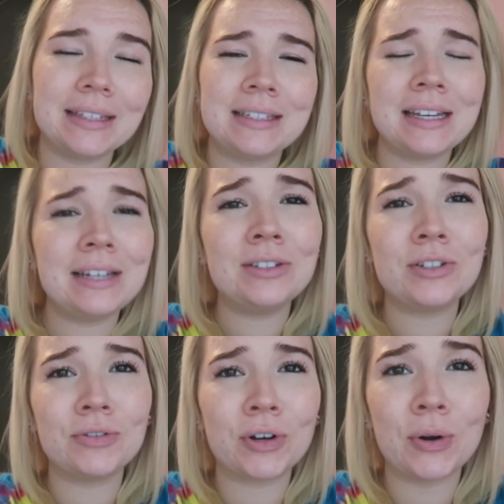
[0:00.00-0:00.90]

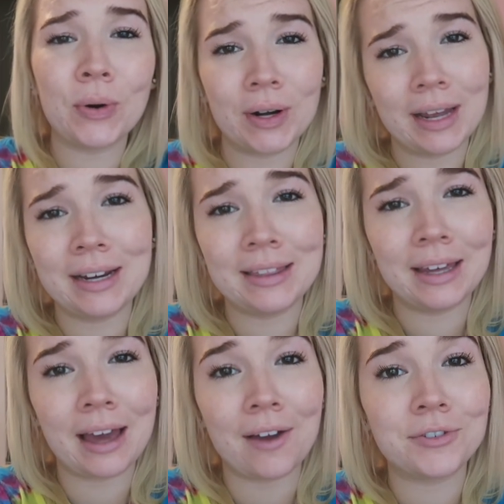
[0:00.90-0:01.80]
didn't record
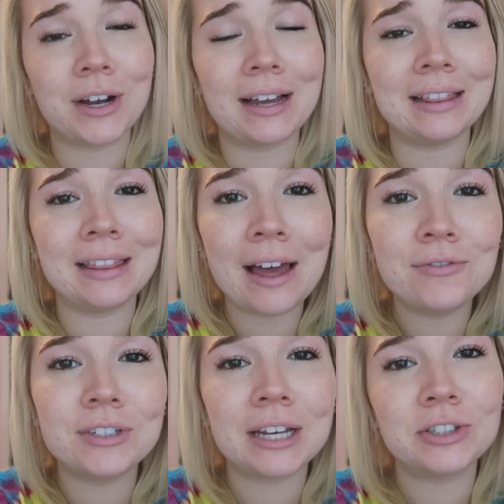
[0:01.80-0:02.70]
anything after I
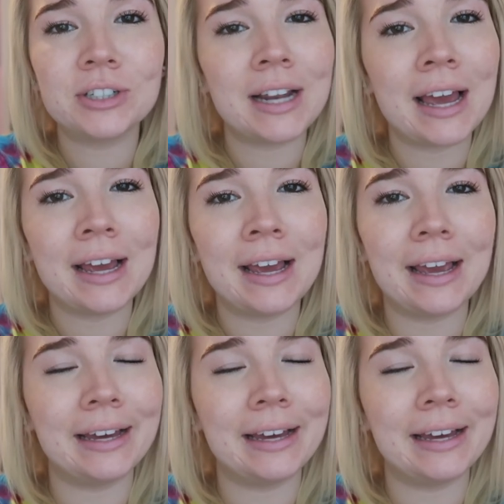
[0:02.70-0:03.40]
left yesterday,